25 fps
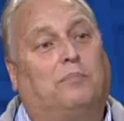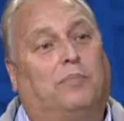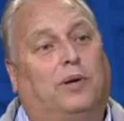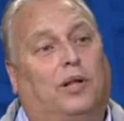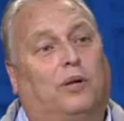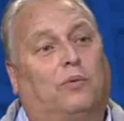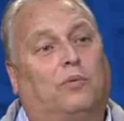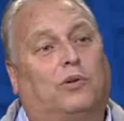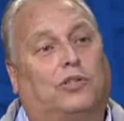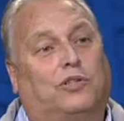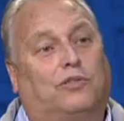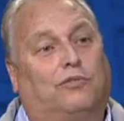
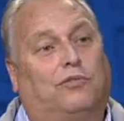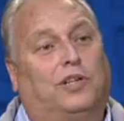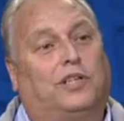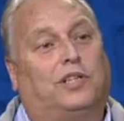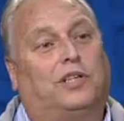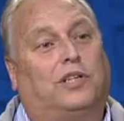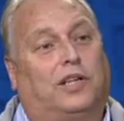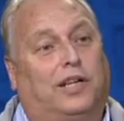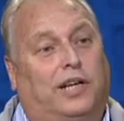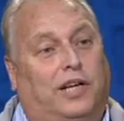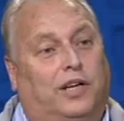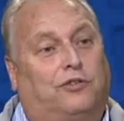bill was
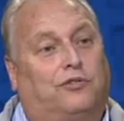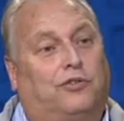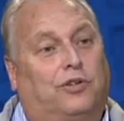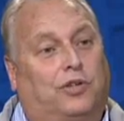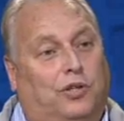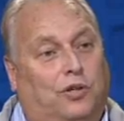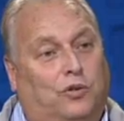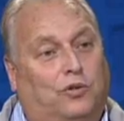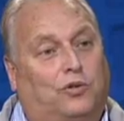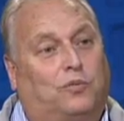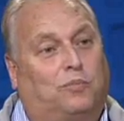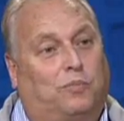originally
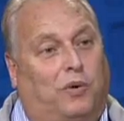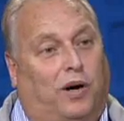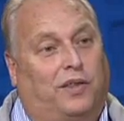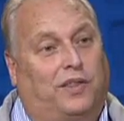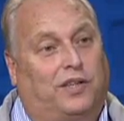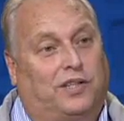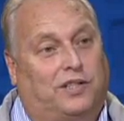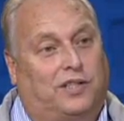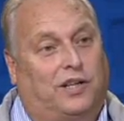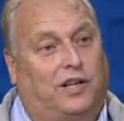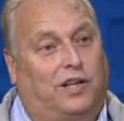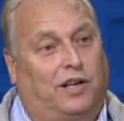introduced by
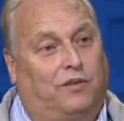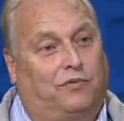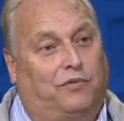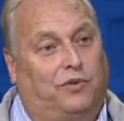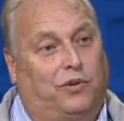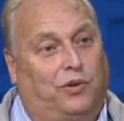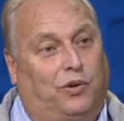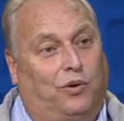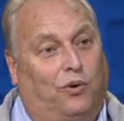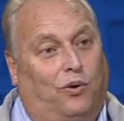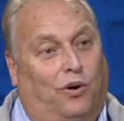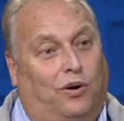the city of
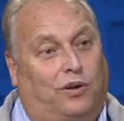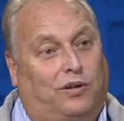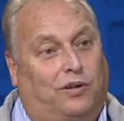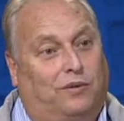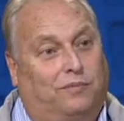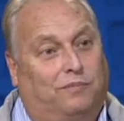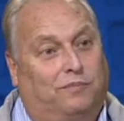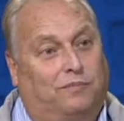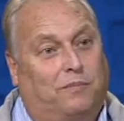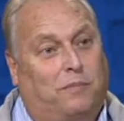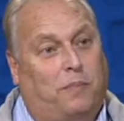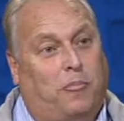New York,
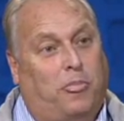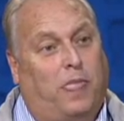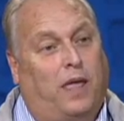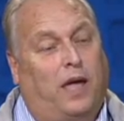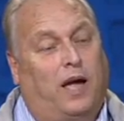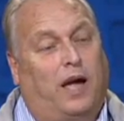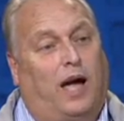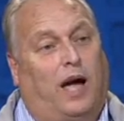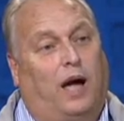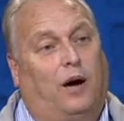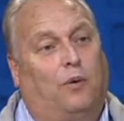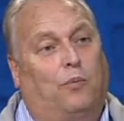
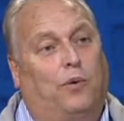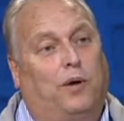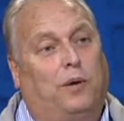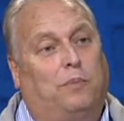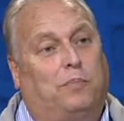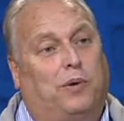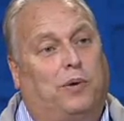and we